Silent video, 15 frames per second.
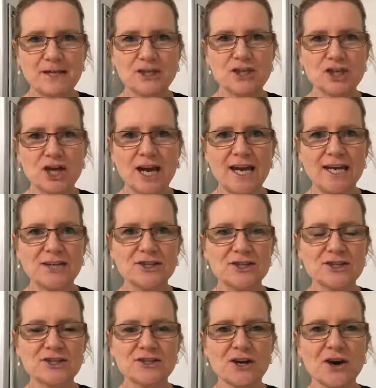has
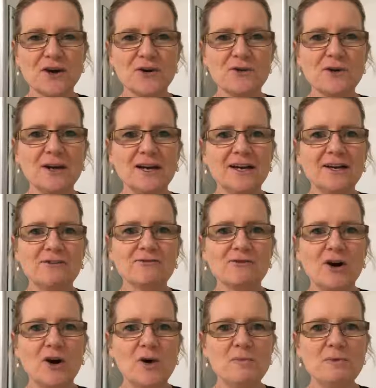changed. So
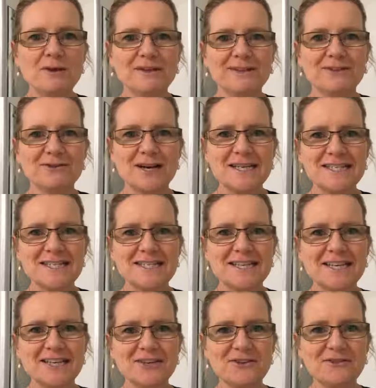Rob, great to
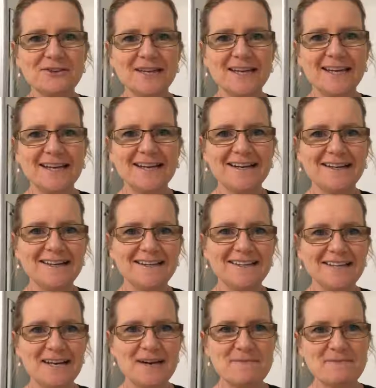see you here.
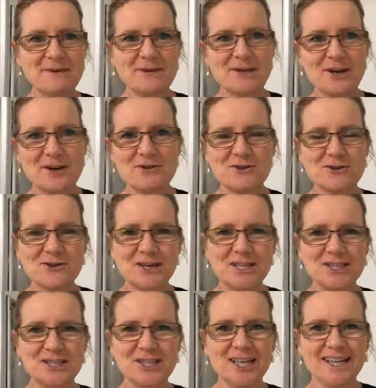Yep, go
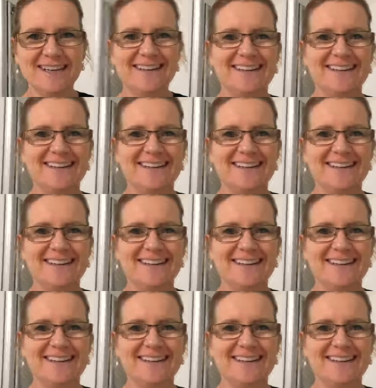Trish.